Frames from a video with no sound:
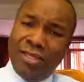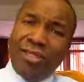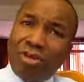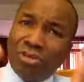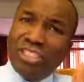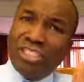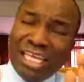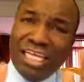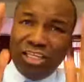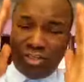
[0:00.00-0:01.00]
Not
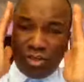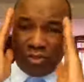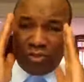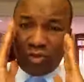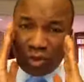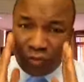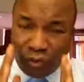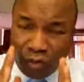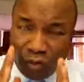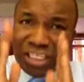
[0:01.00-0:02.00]
seeing, just not
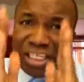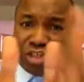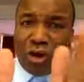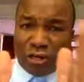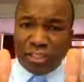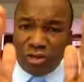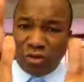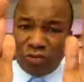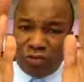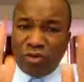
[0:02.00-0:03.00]
following the chart,
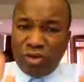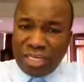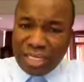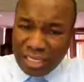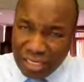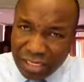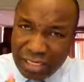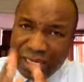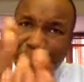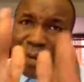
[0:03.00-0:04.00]
not following the,
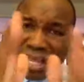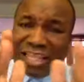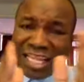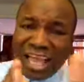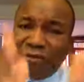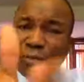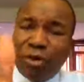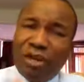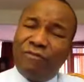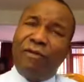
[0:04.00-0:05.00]
the path that
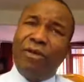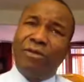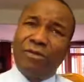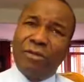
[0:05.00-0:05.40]
everybody follows.